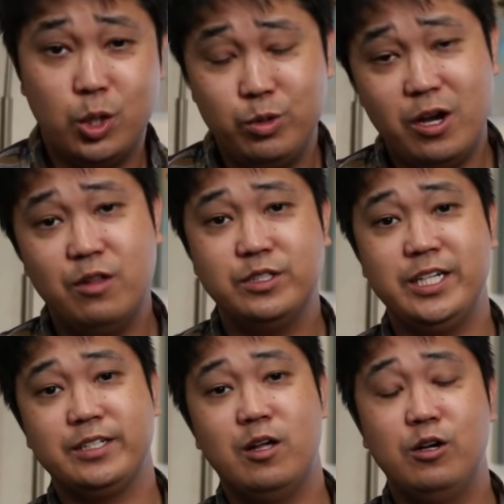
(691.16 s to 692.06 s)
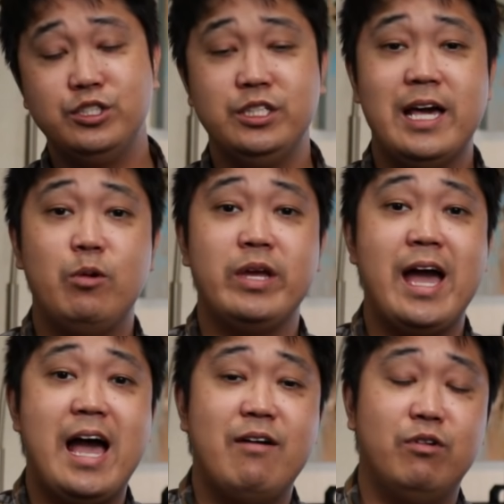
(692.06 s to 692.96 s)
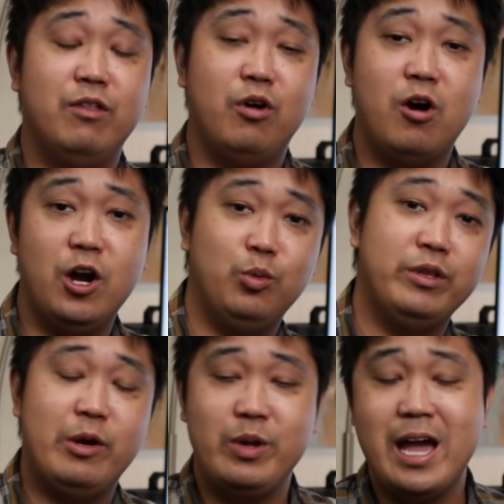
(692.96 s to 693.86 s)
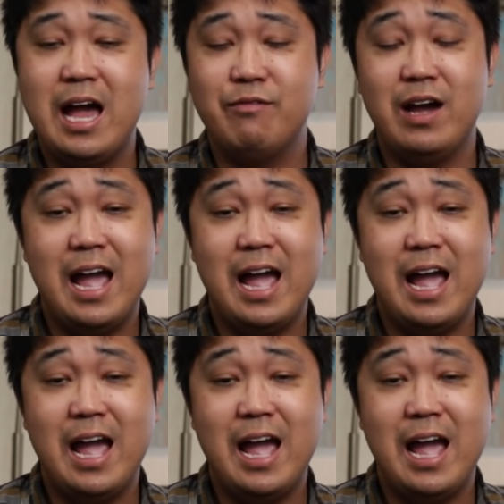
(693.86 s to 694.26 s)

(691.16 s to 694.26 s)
So with all the technology that we have and all the hardware that we have,